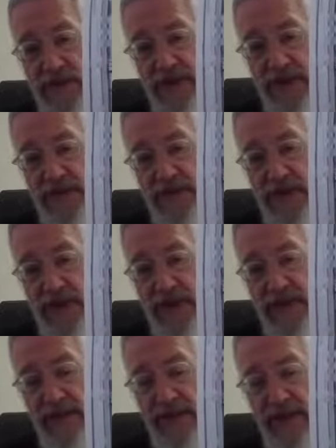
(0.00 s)
is
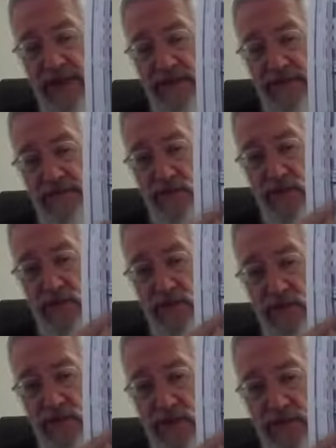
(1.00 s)
inside these
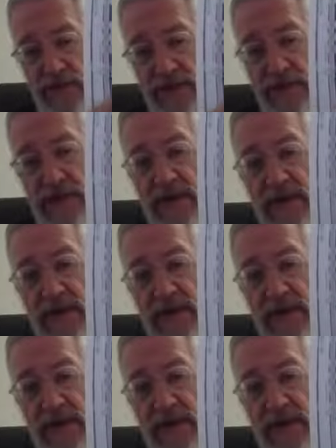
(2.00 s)
four rooms.